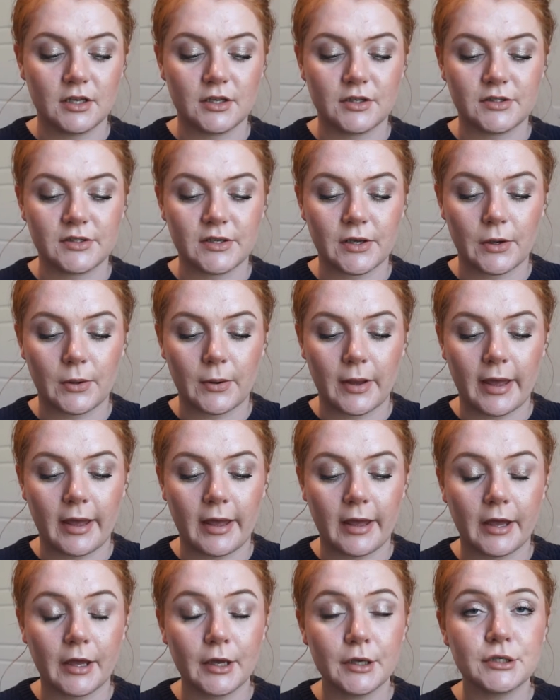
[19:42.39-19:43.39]
So
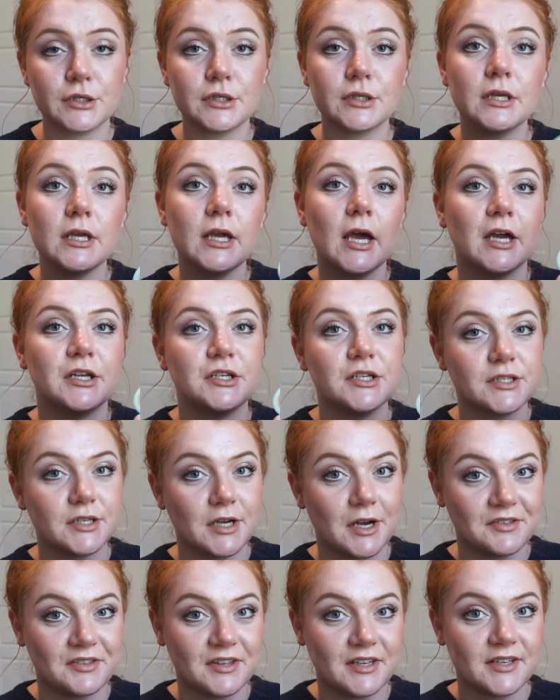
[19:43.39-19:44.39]
actually I just
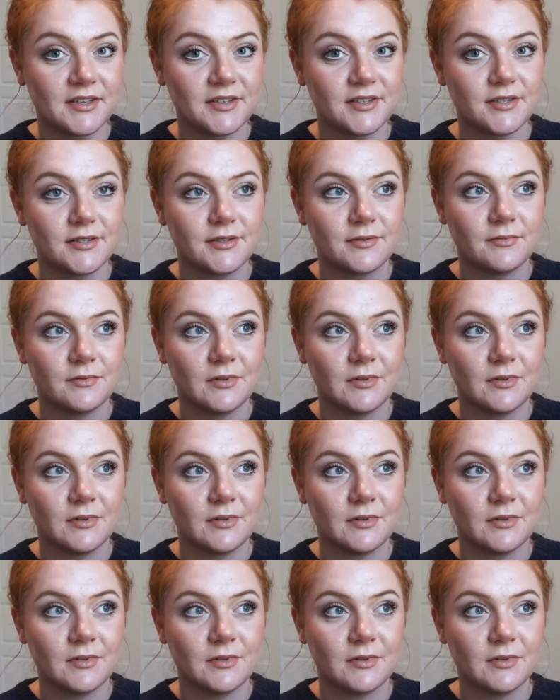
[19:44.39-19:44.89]
got this